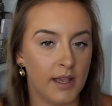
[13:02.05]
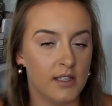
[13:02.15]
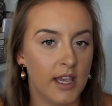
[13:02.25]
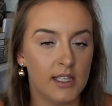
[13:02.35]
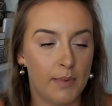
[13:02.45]

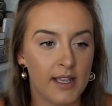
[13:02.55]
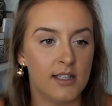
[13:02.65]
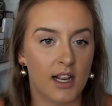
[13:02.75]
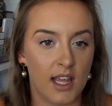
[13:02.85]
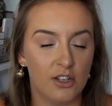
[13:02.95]
it's
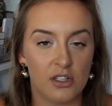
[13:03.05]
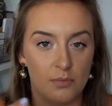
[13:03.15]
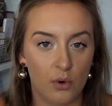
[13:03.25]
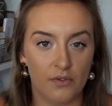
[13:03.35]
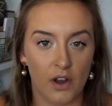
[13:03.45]
basically just a
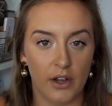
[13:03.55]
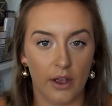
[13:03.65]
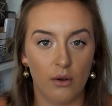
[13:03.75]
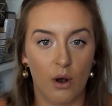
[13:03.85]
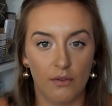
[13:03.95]

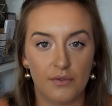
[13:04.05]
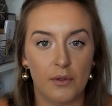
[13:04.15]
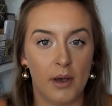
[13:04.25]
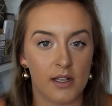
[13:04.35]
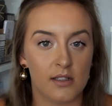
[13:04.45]
portfolio of
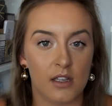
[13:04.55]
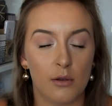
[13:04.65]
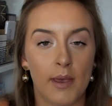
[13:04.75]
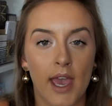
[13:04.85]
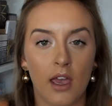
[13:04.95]
the person that
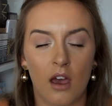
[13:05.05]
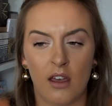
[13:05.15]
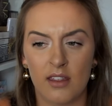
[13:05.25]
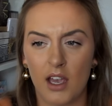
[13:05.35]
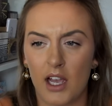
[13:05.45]
you pick.
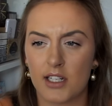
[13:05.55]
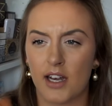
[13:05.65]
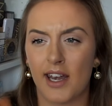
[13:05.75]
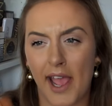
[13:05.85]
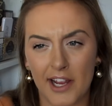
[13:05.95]
I think I'd
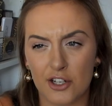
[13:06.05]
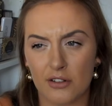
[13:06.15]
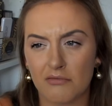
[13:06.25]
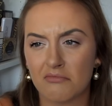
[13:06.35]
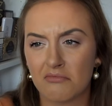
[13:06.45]
done an
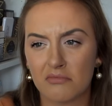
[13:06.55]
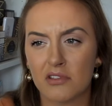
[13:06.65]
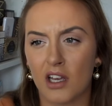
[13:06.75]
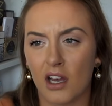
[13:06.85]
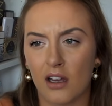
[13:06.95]
agent
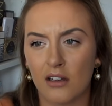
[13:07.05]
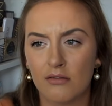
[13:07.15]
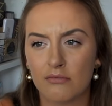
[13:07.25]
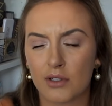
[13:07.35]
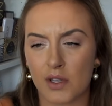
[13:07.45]

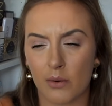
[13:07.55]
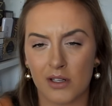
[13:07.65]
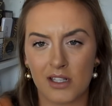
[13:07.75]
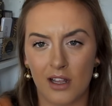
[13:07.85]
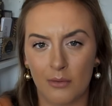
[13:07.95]
because I
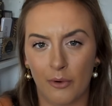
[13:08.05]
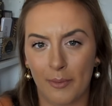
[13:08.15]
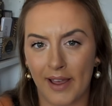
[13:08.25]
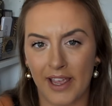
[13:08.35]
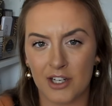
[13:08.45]
wanted to learn more
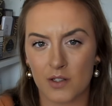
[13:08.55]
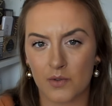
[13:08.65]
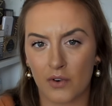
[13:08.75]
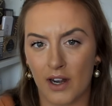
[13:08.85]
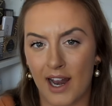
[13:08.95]
about agents
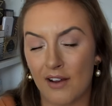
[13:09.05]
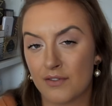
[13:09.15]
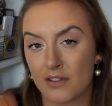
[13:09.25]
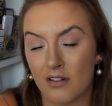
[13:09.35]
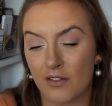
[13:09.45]
before I
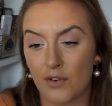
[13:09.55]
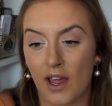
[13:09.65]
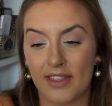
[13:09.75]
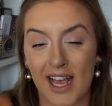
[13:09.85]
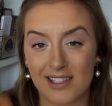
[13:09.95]
left. And I feel
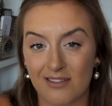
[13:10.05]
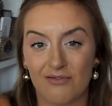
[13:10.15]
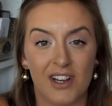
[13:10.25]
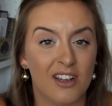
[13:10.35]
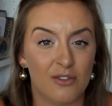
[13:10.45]
like that's a
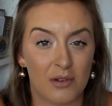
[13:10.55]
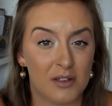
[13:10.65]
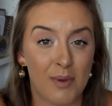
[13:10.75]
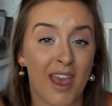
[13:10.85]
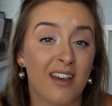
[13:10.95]
really good one
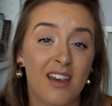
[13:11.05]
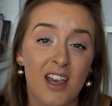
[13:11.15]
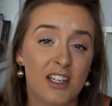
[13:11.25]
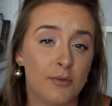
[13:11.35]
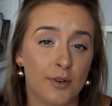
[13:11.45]
to pick,
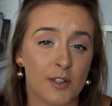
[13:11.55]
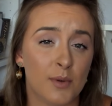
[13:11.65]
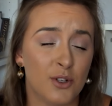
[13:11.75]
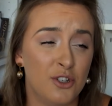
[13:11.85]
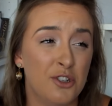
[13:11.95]
to be honest,
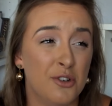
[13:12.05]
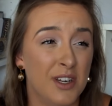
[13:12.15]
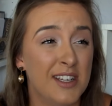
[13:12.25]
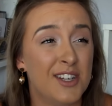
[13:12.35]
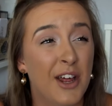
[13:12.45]
because you do
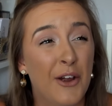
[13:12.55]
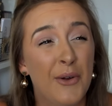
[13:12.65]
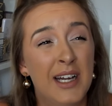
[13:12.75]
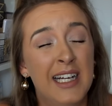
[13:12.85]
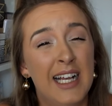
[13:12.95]
need to
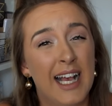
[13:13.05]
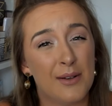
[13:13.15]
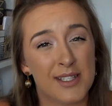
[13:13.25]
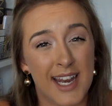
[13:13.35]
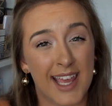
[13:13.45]
know
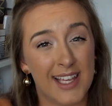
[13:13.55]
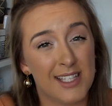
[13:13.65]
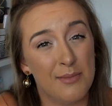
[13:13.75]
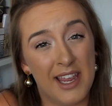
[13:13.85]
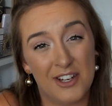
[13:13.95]
how snaky
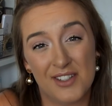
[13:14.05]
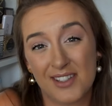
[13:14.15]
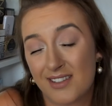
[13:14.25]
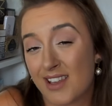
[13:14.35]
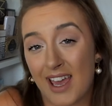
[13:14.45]
some
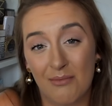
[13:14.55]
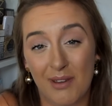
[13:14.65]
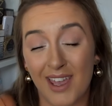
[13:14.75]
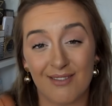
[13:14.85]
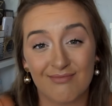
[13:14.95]
agents can
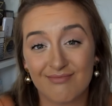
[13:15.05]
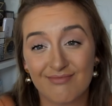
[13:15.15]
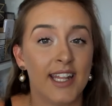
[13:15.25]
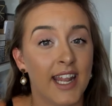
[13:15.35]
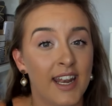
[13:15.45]
be.
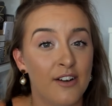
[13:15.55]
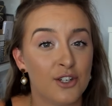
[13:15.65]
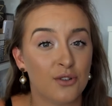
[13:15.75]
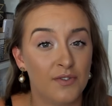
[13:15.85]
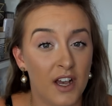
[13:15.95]
And then there
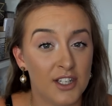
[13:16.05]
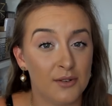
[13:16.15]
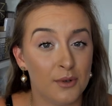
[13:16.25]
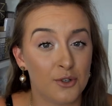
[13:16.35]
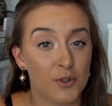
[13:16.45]
is your third
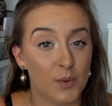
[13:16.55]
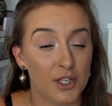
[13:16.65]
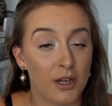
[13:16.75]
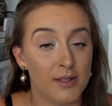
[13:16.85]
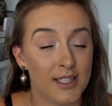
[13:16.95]
year modules,
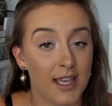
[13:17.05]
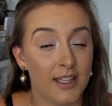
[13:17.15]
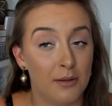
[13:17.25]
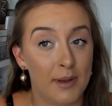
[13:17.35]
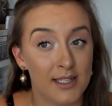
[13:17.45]
which I would say
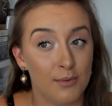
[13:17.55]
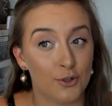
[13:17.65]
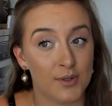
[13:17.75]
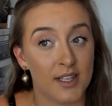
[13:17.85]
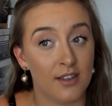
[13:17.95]
they're the best
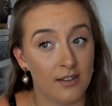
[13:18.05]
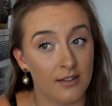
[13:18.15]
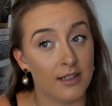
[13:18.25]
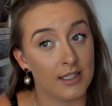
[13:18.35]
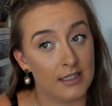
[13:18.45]
modules that
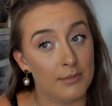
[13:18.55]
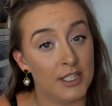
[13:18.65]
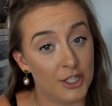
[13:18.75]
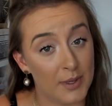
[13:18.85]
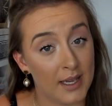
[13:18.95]
you are going to be
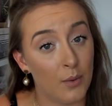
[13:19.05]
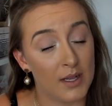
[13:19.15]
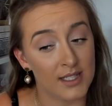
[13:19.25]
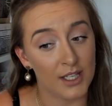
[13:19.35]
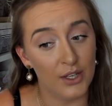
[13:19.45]
doing
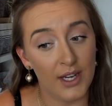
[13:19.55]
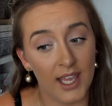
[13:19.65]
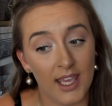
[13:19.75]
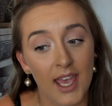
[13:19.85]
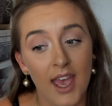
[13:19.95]
whilst at
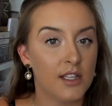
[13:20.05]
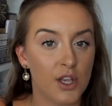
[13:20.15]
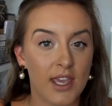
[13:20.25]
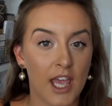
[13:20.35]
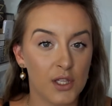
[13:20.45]
uni.
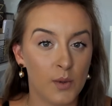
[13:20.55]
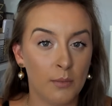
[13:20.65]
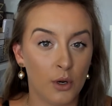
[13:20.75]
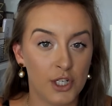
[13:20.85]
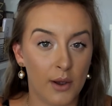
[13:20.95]
So you get your
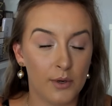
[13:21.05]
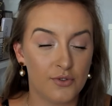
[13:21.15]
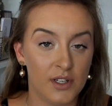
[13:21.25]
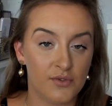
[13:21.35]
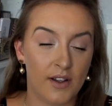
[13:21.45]
swing project, which
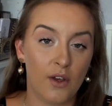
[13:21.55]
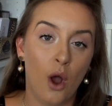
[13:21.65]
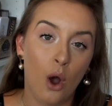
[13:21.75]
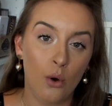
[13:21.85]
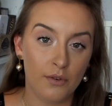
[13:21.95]
runs throughout the
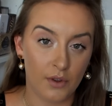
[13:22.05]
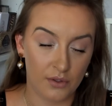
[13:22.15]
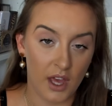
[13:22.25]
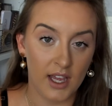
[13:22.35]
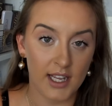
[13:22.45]
whole of your
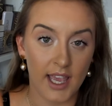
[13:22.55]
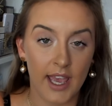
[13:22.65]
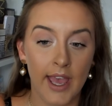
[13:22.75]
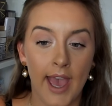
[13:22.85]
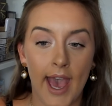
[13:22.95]
third
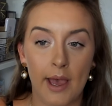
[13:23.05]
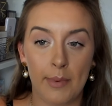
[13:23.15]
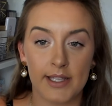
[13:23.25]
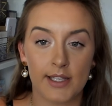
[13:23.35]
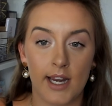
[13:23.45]
year. And
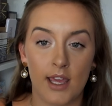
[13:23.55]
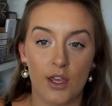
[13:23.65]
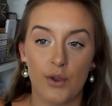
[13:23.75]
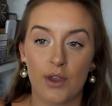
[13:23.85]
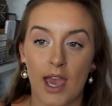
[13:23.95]
basically
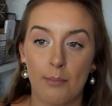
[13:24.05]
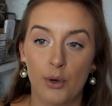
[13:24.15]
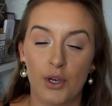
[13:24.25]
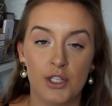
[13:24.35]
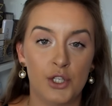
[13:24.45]
you get
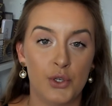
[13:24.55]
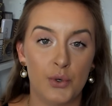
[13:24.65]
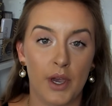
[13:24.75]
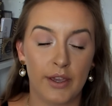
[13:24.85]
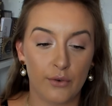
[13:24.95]
put
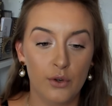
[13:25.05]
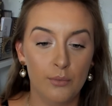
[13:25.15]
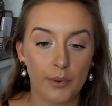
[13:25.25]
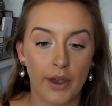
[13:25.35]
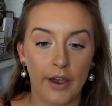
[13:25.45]
into a group,